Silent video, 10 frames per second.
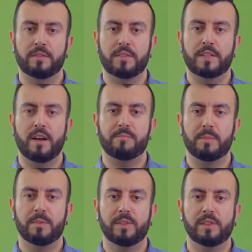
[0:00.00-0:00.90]
of the staff
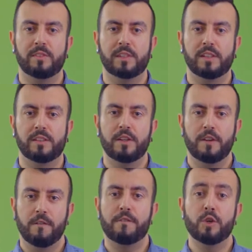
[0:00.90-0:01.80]
members here said,
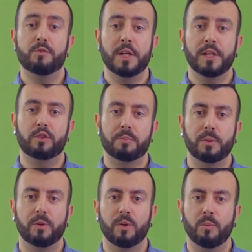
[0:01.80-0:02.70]
feel free to
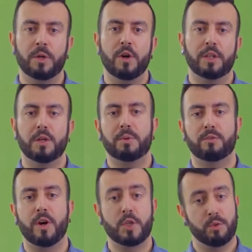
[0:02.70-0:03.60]
explore. We're not going to
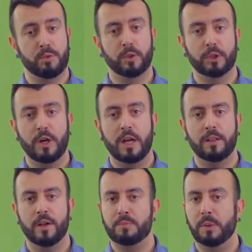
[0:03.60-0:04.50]
provide you with all the
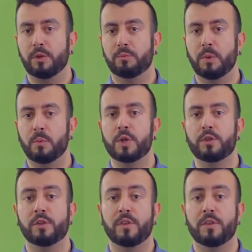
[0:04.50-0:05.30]
guidelines because we want you to